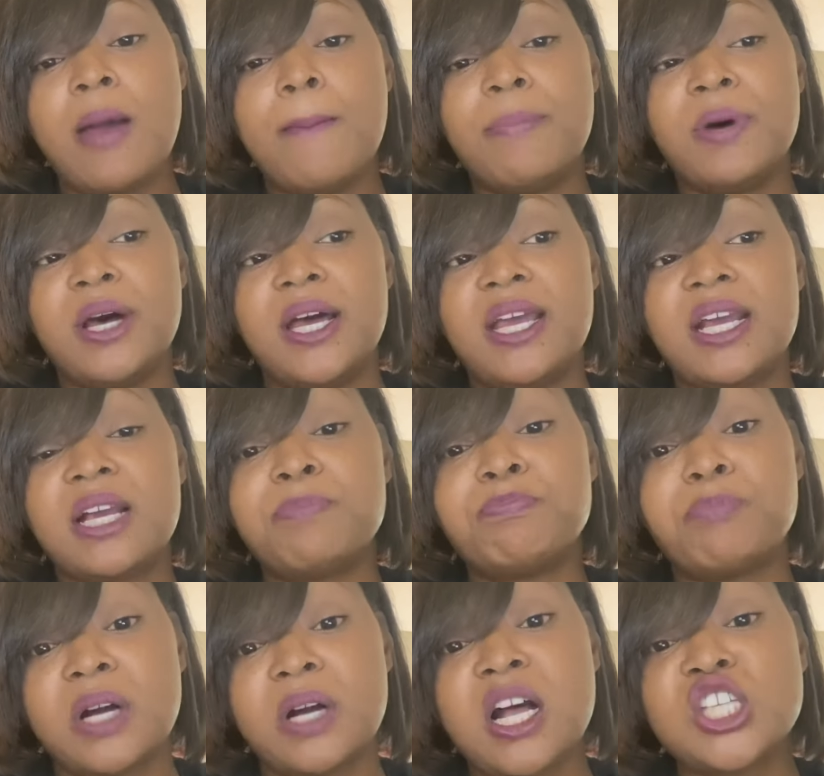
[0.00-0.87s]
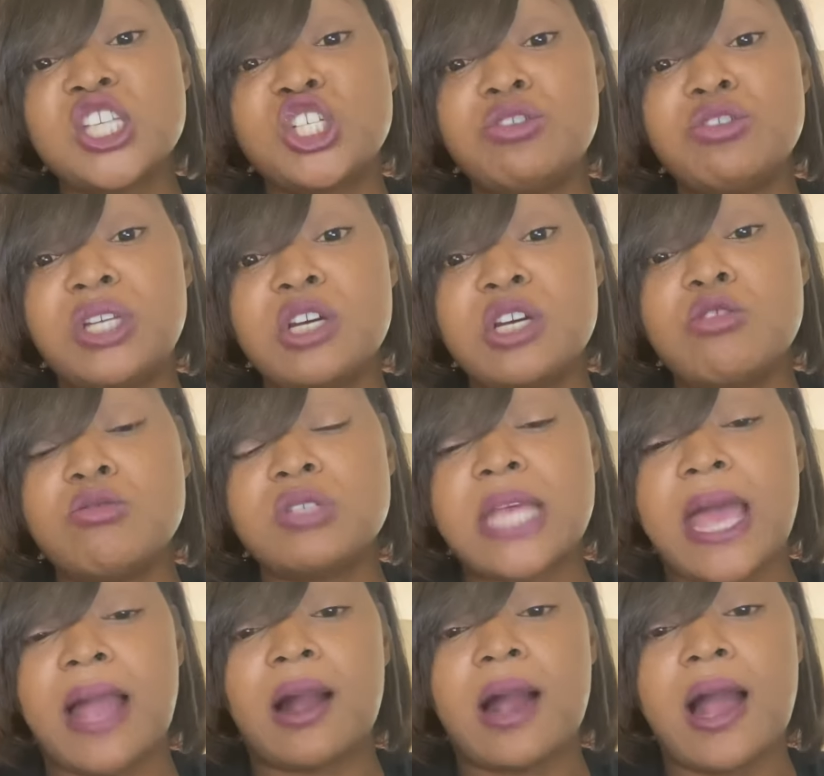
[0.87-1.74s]
but because you use
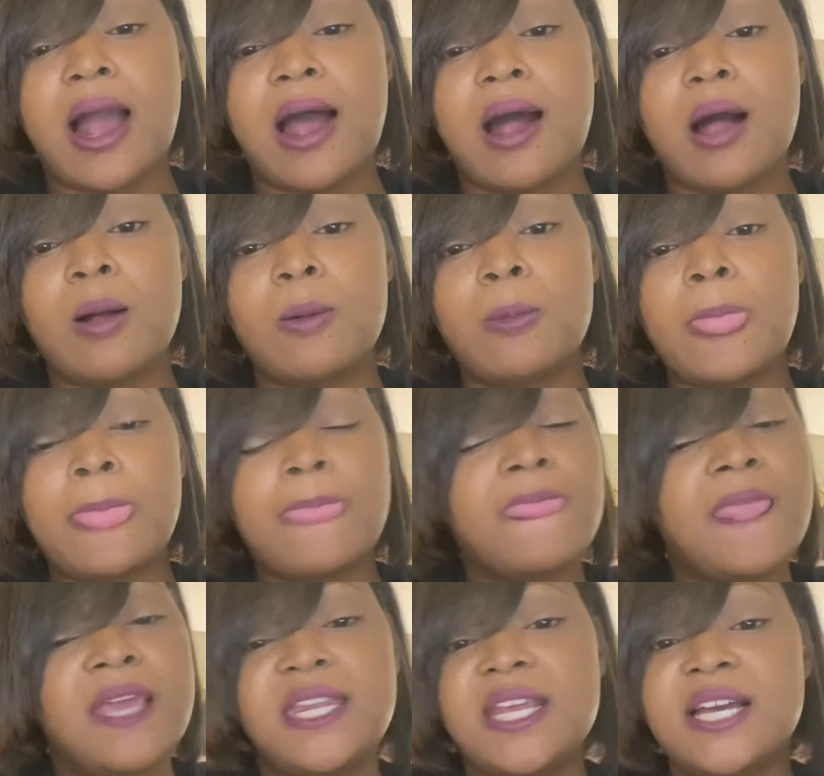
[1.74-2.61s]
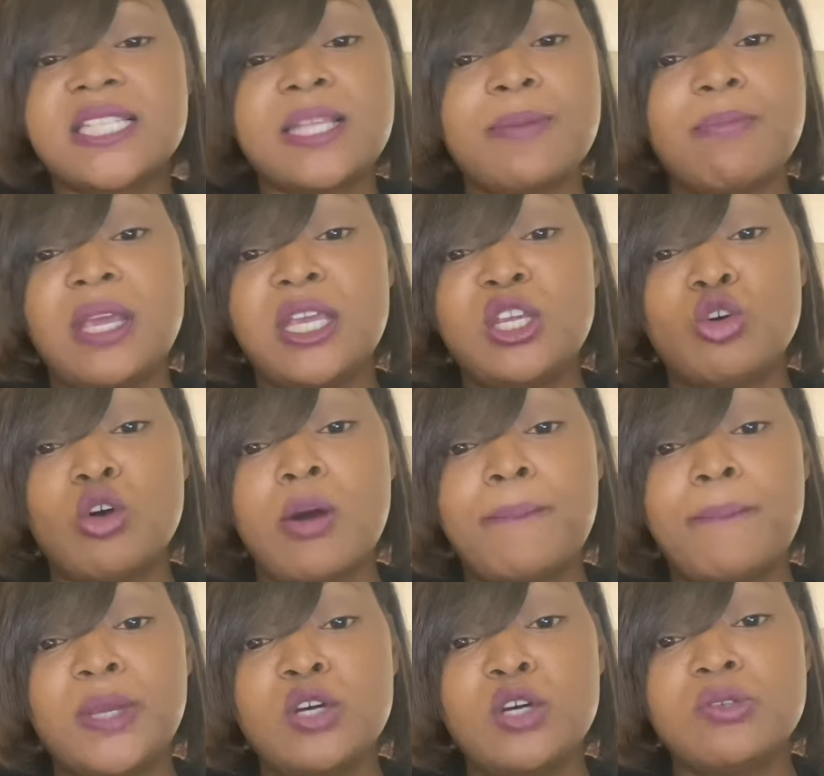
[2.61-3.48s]
alcohol, that doesn't mean you
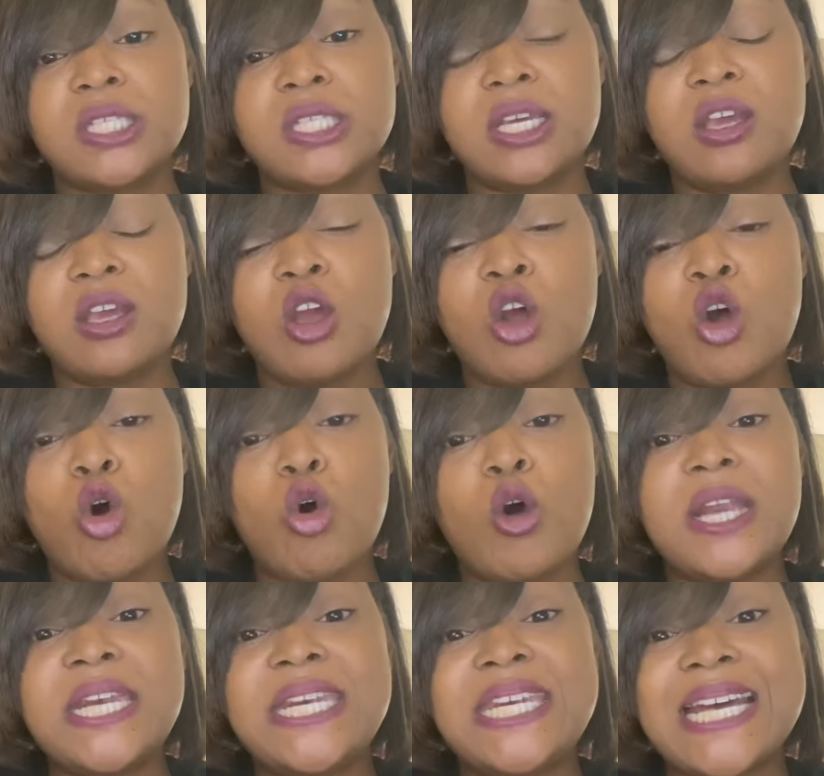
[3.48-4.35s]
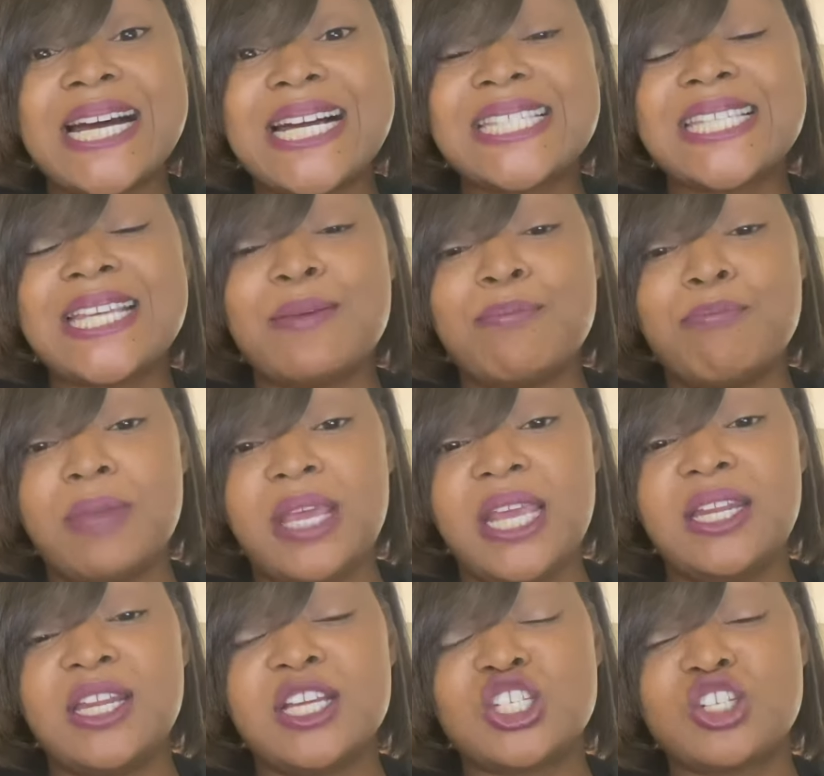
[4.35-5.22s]
abuse it, or it doesn't
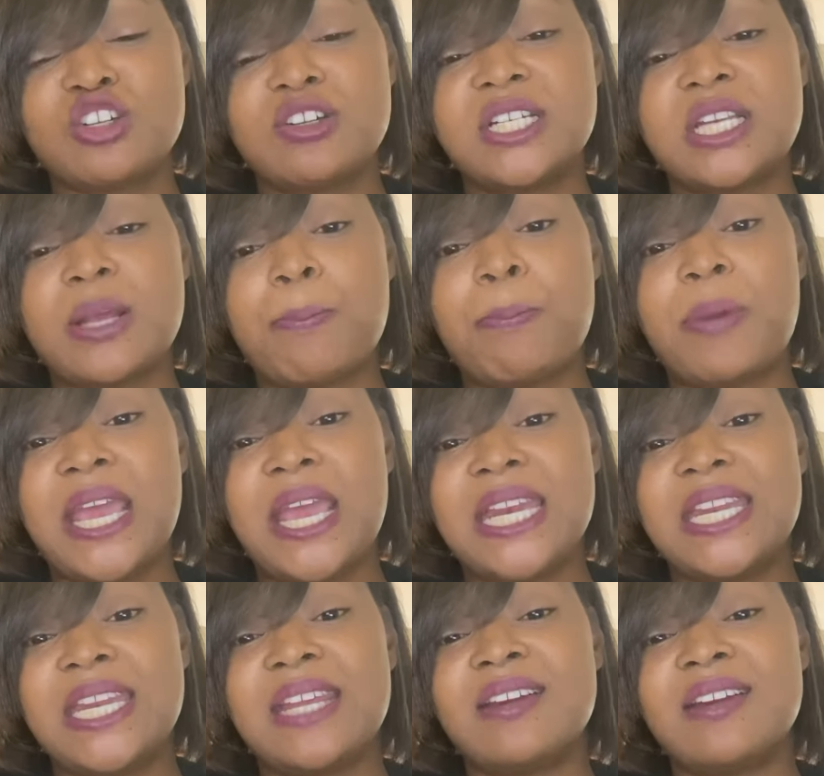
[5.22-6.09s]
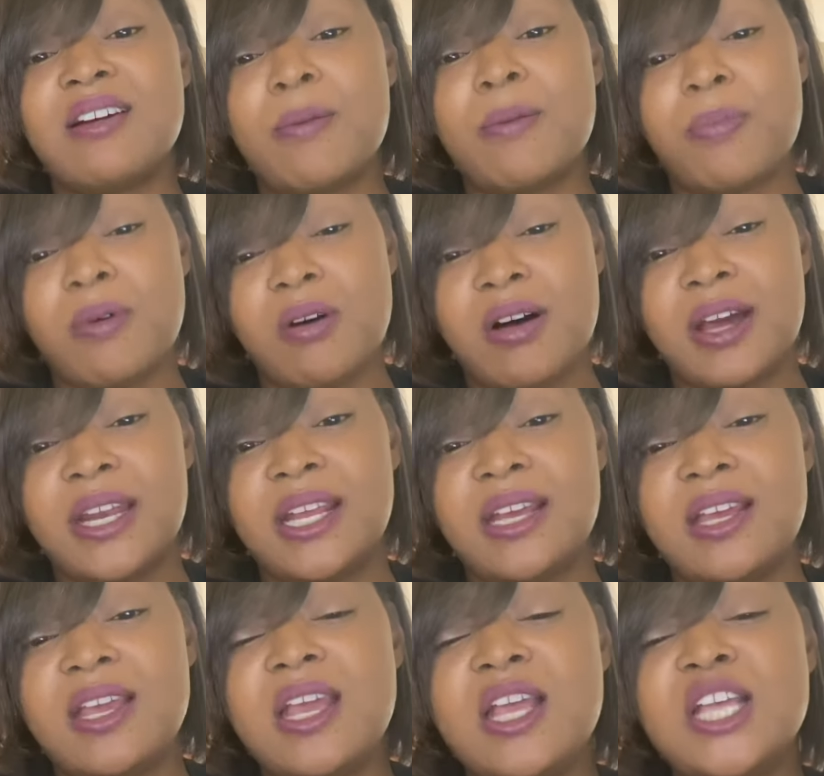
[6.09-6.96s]
mean that you're dependent upon
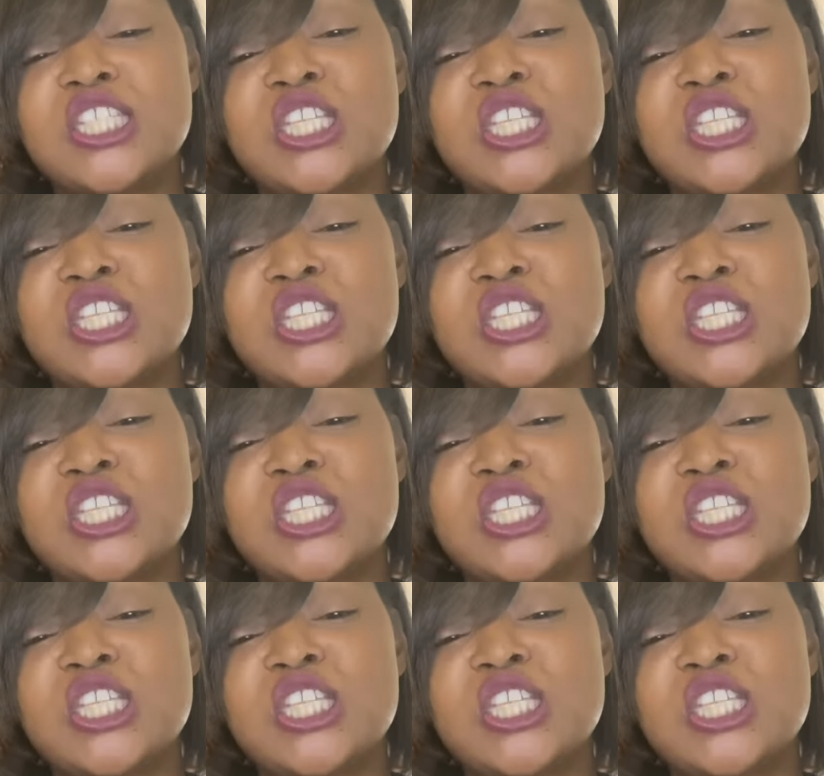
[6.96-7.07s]
it.